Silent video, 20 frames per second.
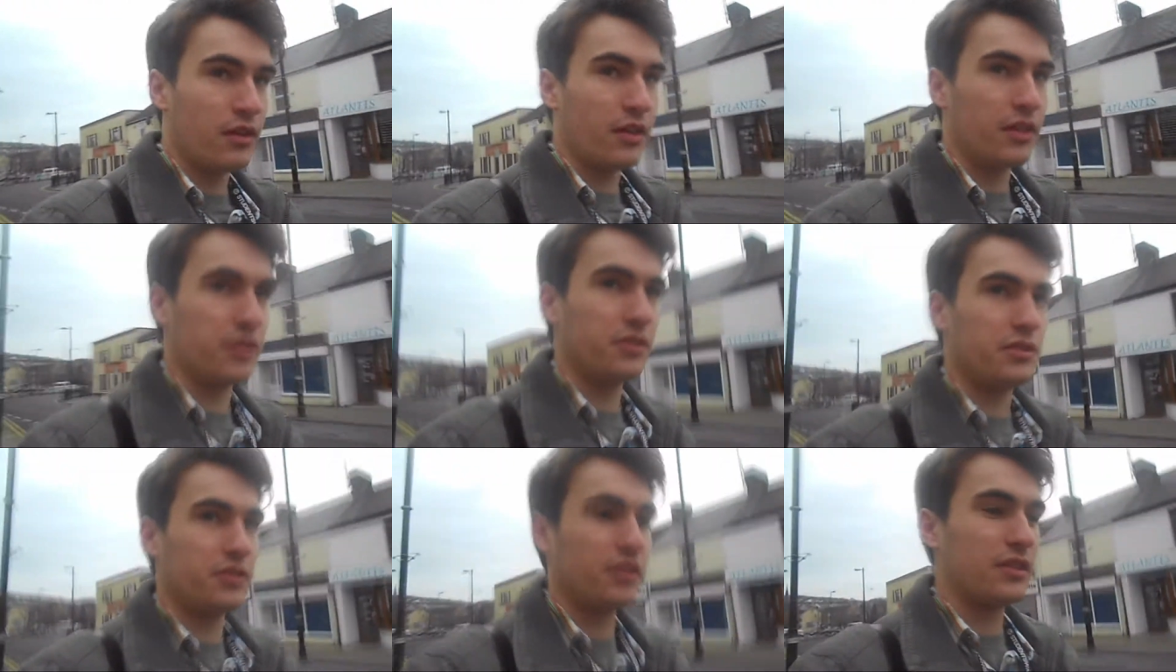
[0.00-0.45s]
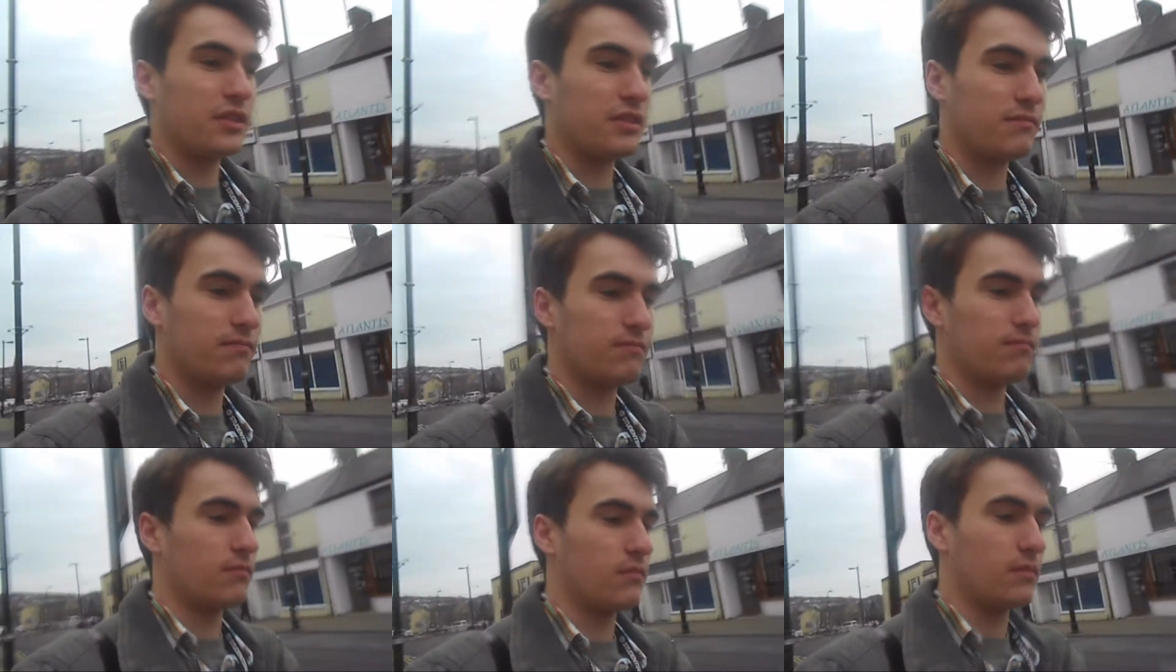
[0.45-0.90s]
It's just
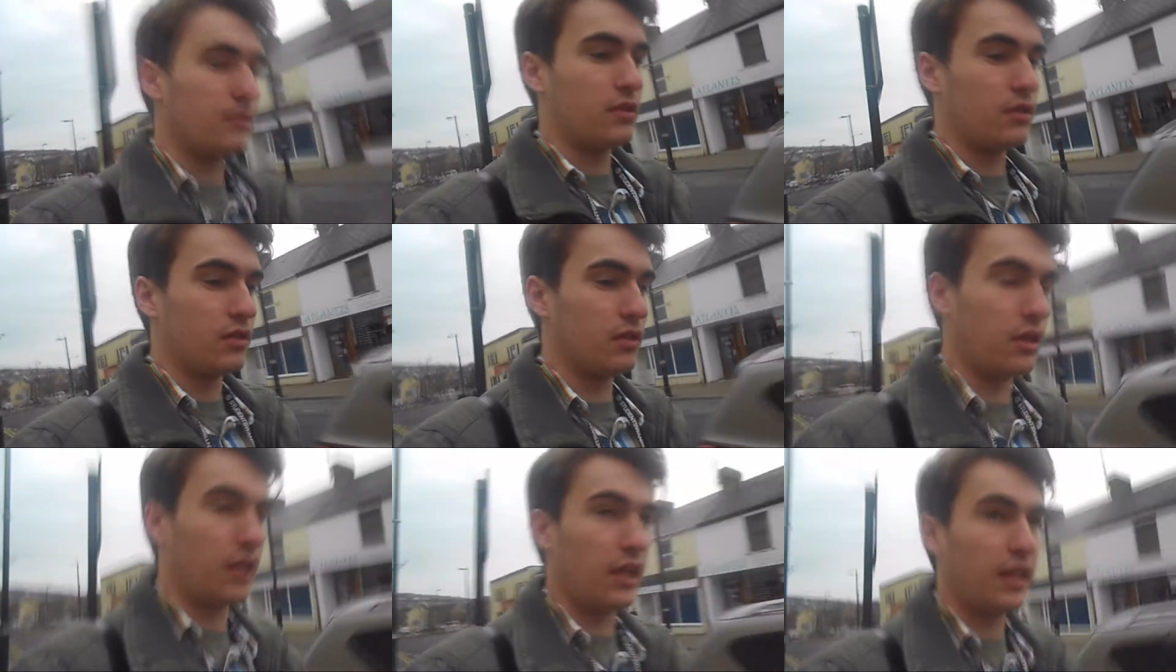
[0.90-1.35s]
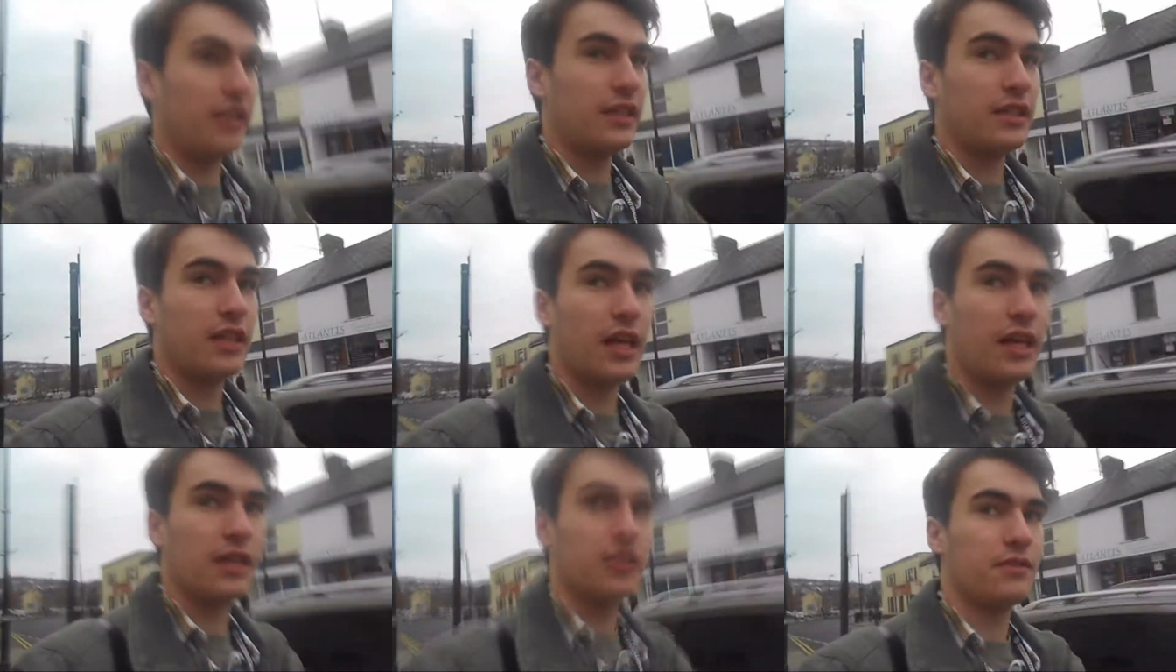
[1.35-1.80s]

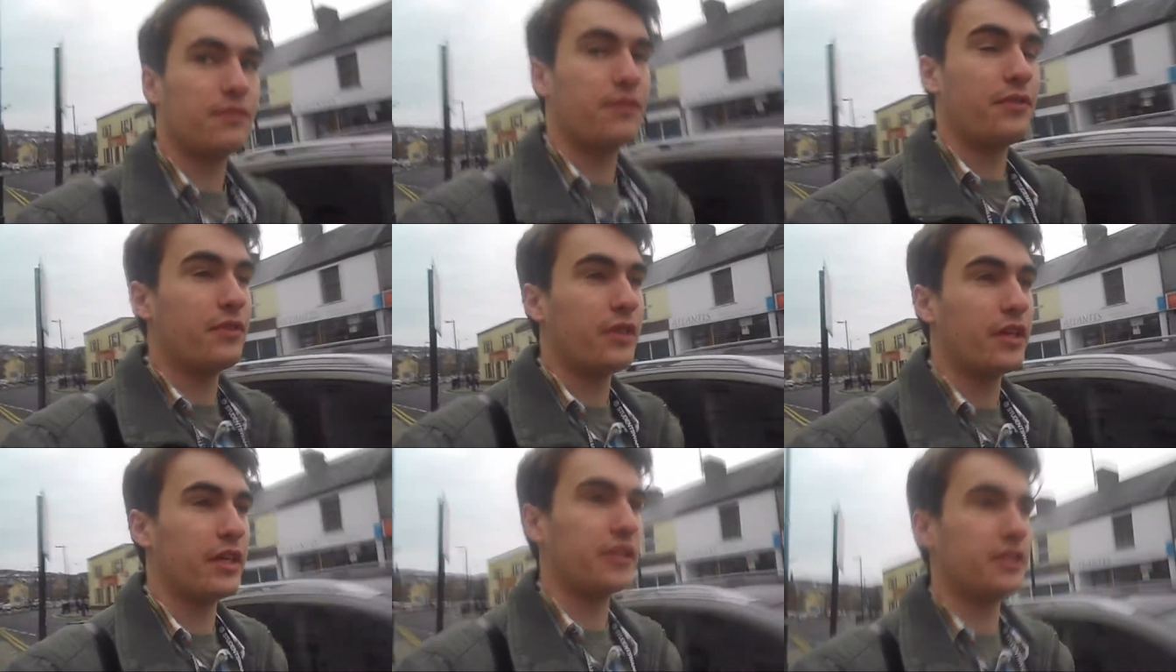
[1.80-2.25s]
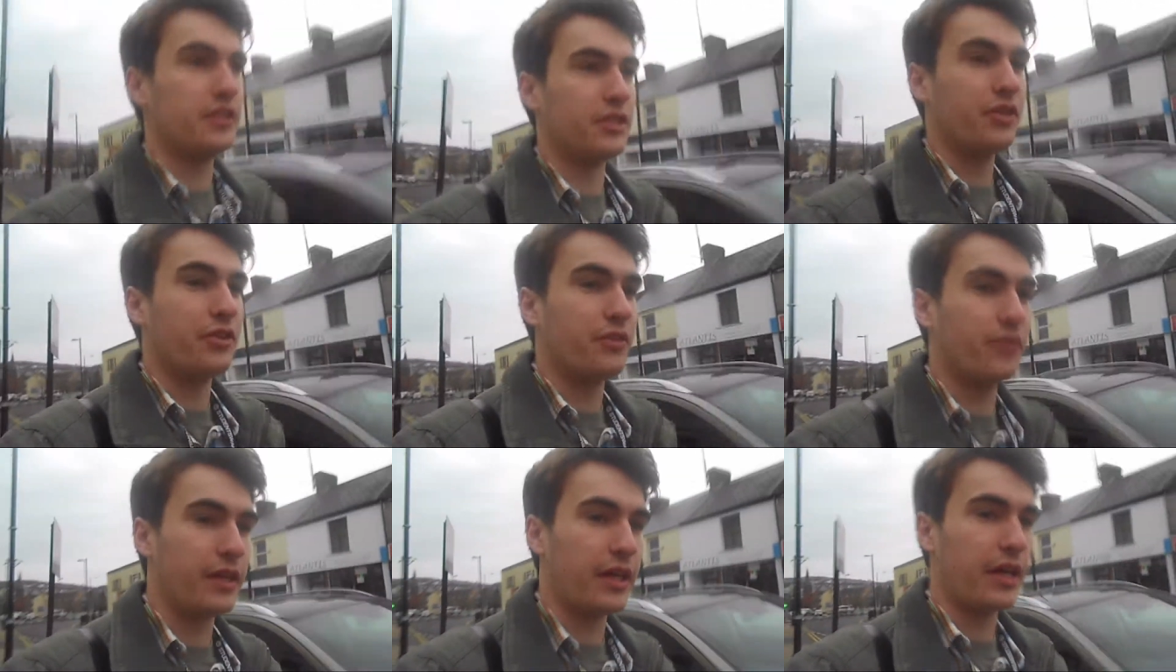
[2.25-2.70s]
these last few days in
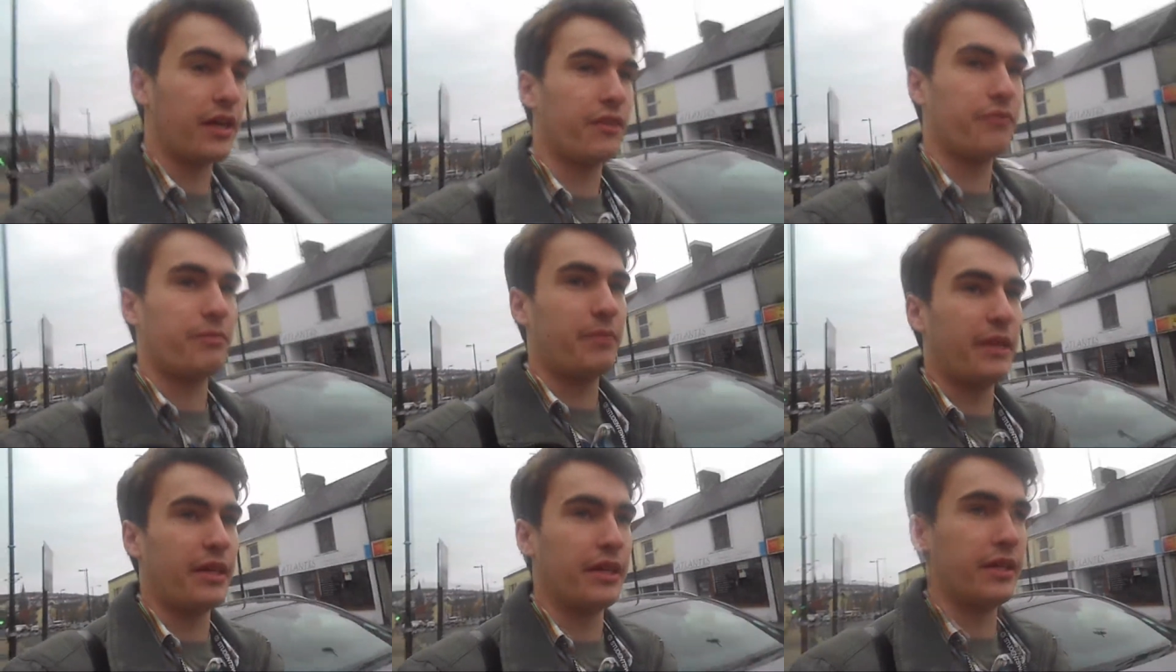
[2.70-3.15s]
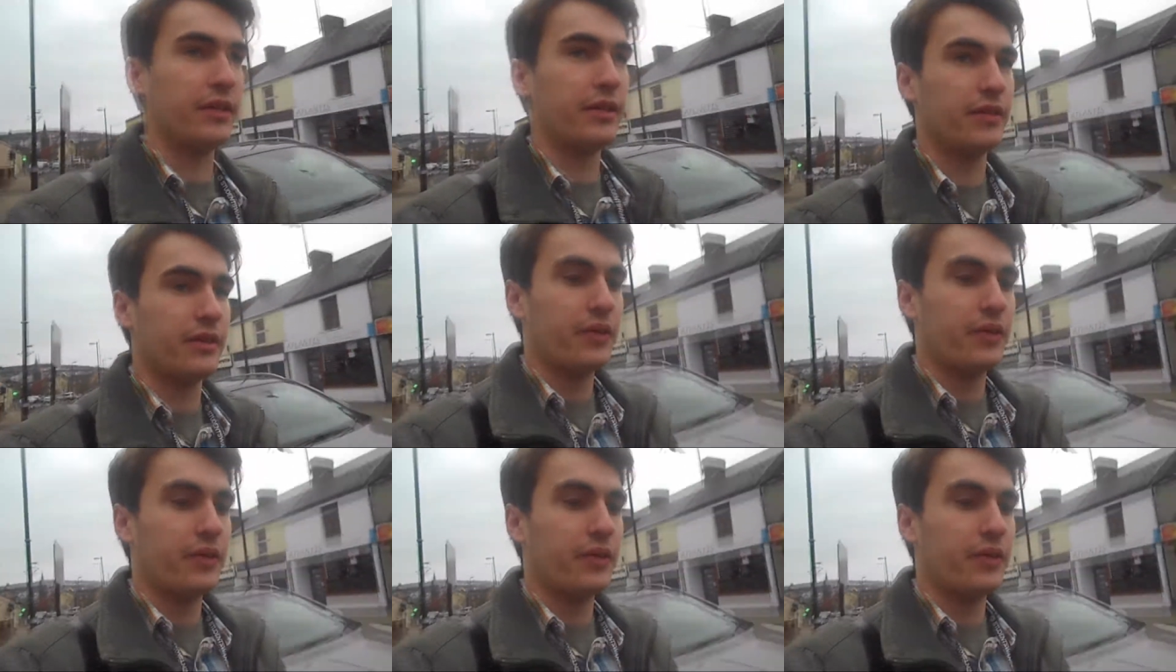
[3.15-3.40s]
uni have been,